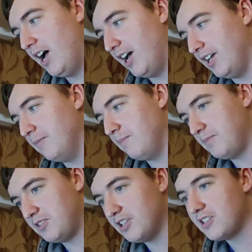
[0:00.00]
I'm
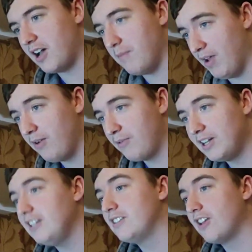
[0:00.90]
not
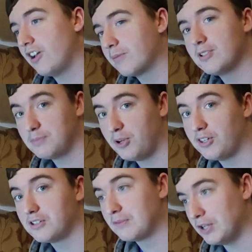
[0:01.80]
ready to talk about
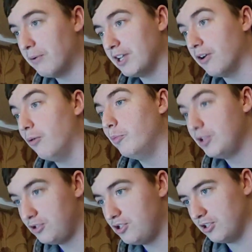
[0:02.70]
spoilers for No Way Home
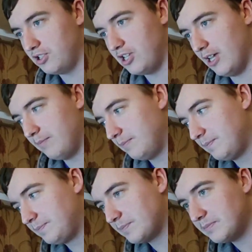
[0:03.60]
just yet.
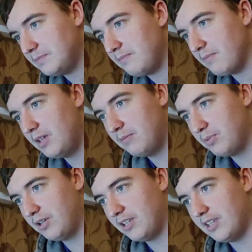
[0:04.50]

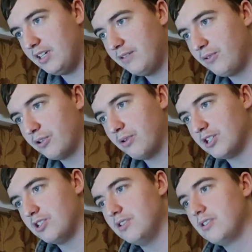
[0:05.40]
But thank you for the
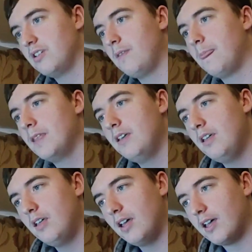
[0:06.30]
questions.
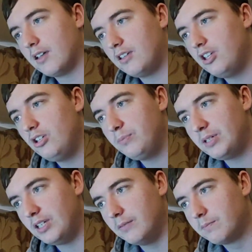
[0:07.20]

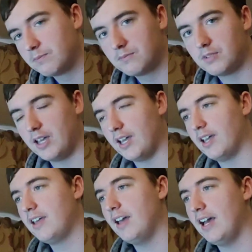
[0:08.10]
Kilby
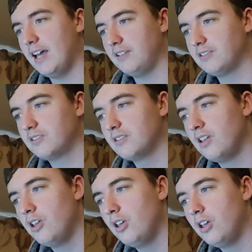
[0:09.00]
asks,
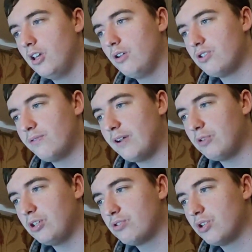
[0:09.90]
"Who's your
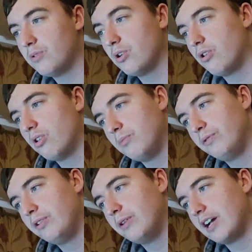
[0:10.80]
favorite YouTuber or
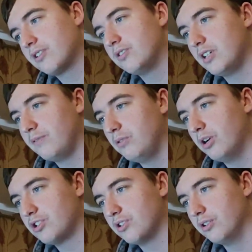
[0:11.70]
movie reactors if you
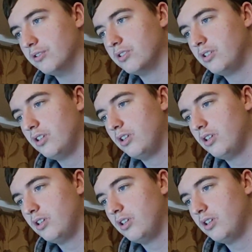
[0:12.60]
watch those?"